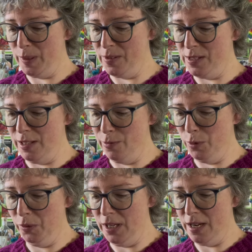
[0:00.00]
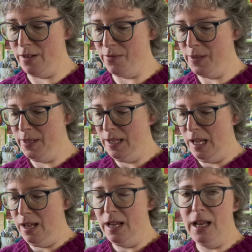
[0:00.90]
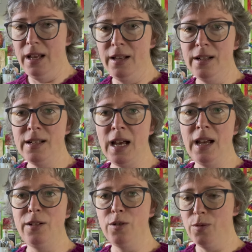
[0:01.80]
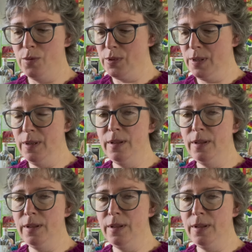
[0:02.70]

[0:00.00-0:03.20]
and see the wool they have, and I chose